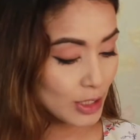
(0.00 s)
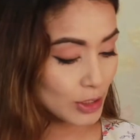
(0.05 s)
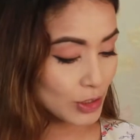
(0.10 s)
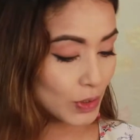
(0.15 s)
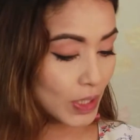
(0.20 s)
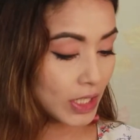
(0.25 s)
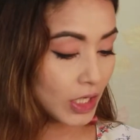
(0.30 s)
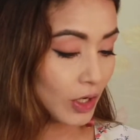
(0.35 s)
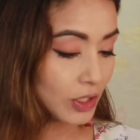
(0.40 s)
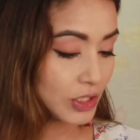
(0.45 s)

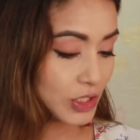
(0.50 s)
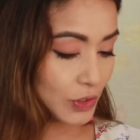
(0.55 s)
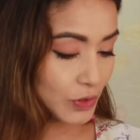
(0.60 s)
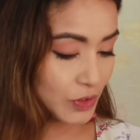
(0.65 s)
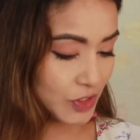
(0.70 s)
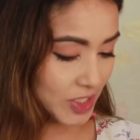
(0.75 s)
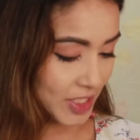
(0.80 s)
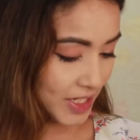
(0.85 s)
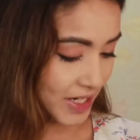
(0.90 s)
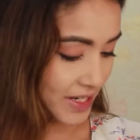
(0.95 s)
So I got
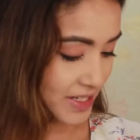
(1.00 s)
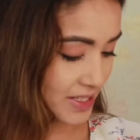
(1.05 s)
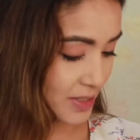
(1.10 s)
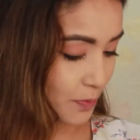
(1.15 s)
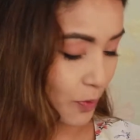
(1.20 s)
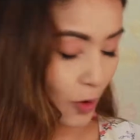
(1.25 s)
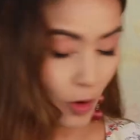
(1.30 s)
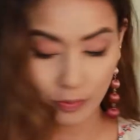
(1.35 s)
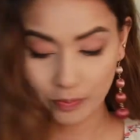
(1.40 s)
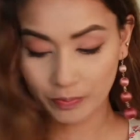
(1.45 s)
two shades,
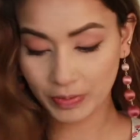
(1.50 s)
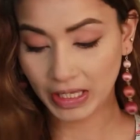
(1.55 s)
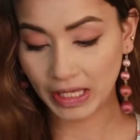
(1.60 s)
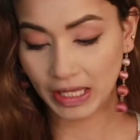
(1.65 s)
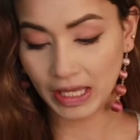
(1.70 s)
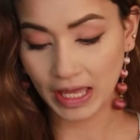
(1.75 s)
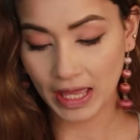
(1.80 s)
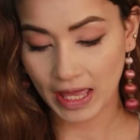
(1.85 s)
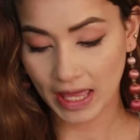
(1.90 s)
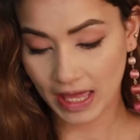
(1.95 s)

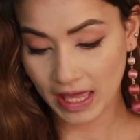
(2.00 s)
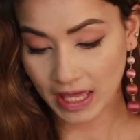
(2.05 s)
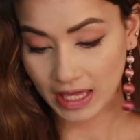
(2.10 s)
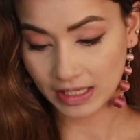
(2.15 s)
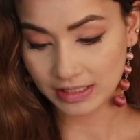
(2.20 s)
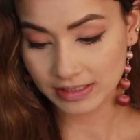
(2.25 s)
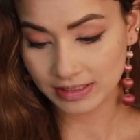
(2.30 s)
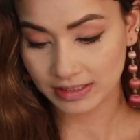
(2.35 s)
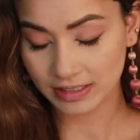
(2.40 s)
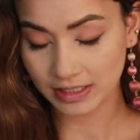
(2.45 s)
Bombay
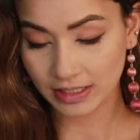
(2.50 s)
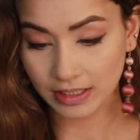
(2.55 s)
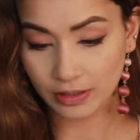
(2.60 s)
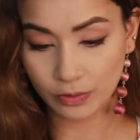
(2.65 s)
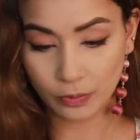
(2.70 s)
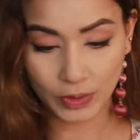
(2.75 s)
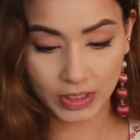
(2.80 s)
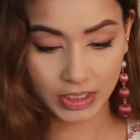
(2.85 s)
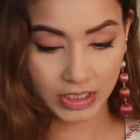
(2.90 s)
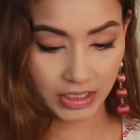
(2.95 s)
and
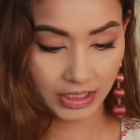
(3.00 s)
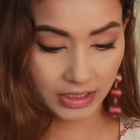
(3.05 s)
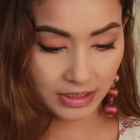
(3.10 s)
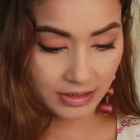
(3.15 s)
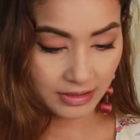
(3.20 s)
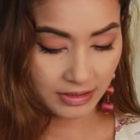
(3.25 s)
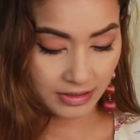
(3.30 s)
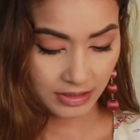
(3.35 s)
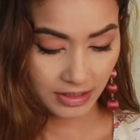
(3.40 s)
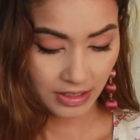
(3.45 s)
one
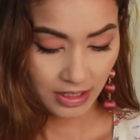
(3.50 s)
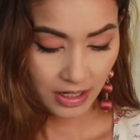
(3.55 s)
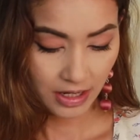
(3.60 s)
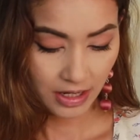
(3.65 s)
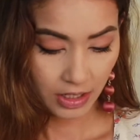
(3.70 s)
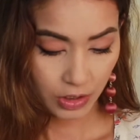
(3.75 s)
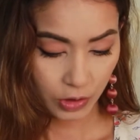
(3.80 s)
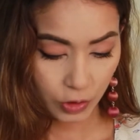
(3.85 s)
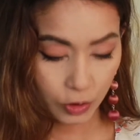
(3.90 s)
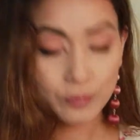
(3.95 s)
is
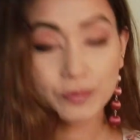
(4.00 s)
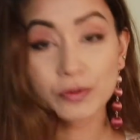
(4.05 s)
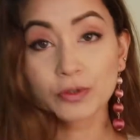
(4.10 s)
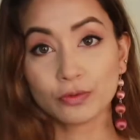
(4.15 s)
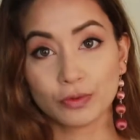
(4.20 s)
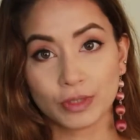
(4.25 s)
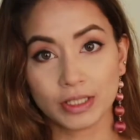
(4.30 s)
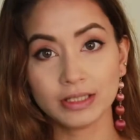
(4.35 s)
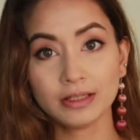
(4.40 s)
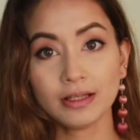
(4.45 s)

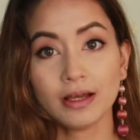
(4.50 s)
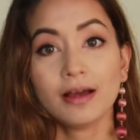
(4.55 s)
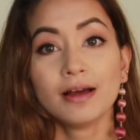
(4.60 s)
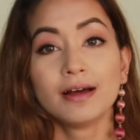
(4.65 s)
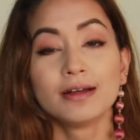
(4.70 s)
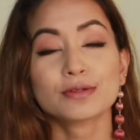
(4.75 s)
Khoobsurat.